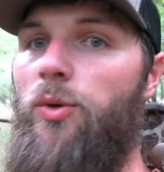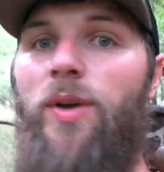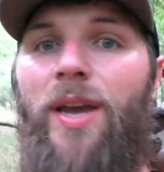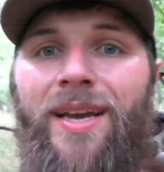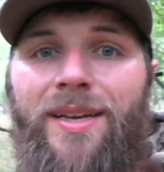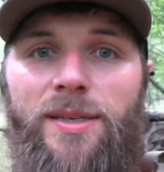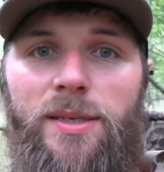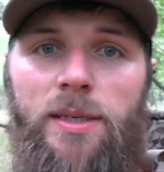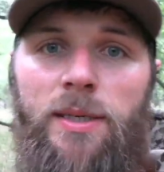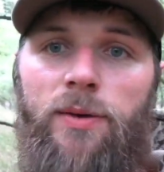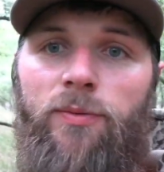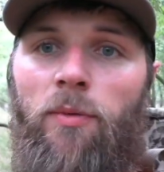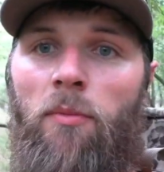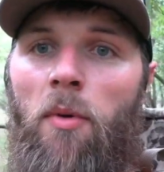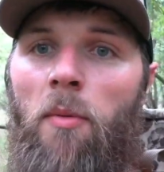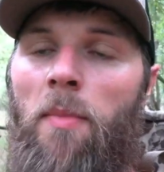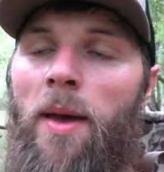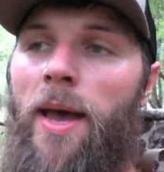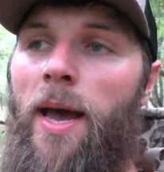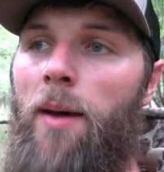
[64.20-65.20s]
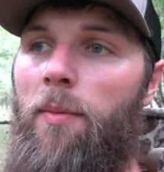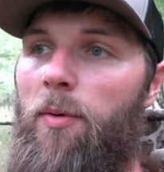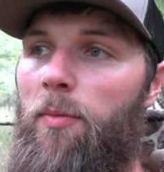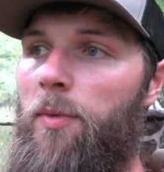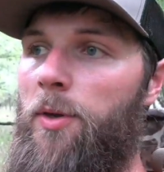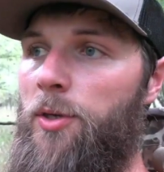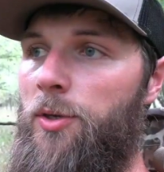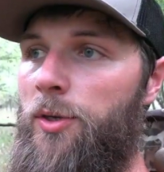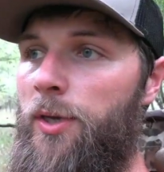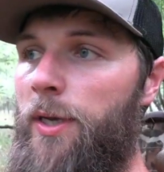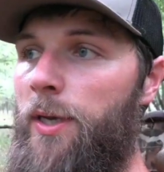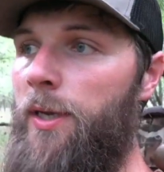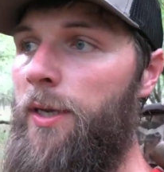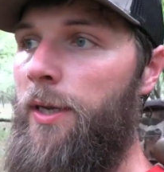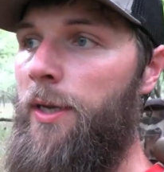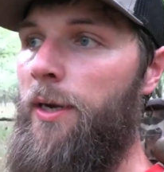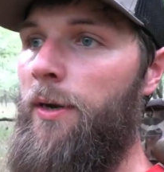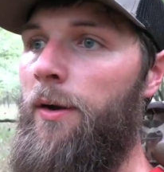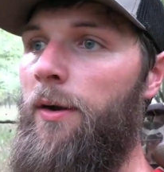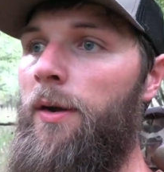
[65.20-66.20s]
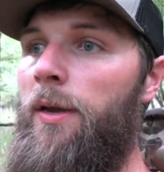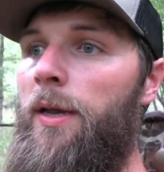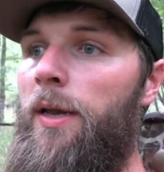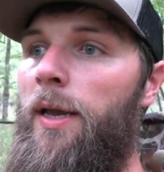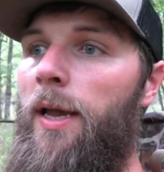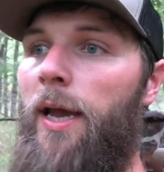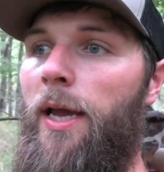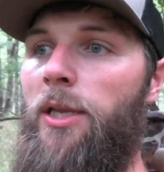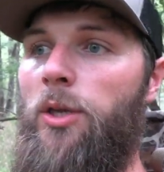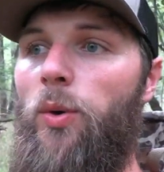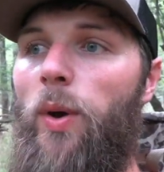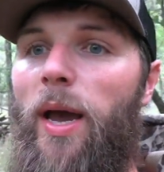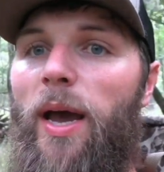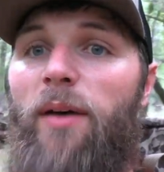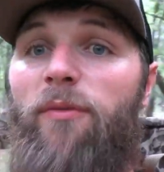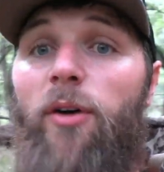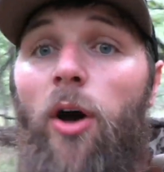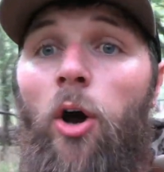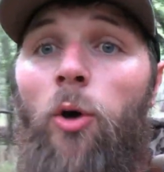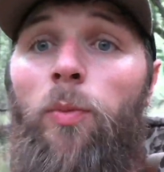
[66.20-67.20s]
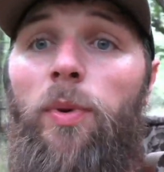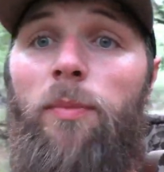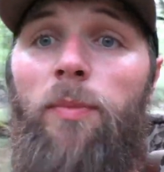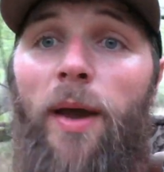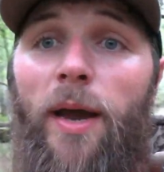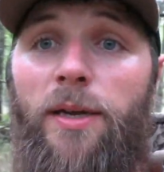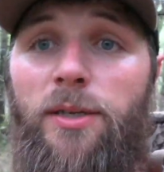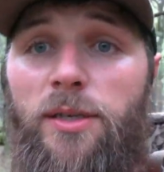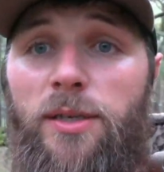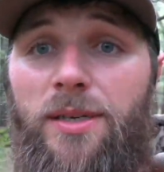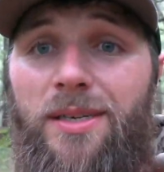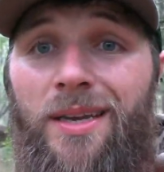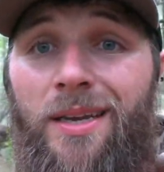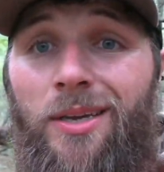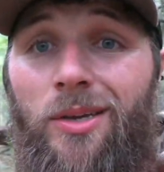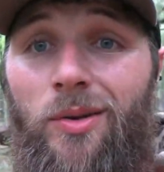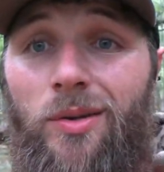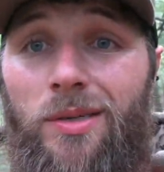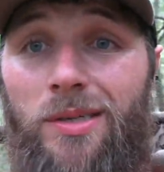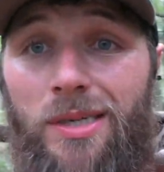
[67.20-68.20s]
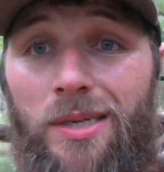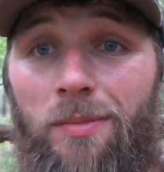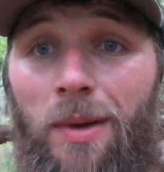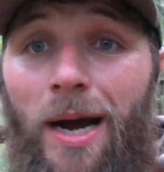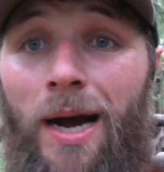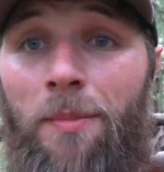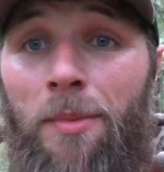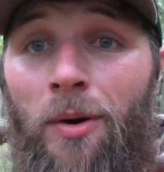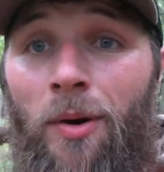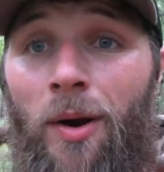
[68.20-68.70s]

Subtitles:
can't see it from a map, but you get in here and you have open patches like you can see behind me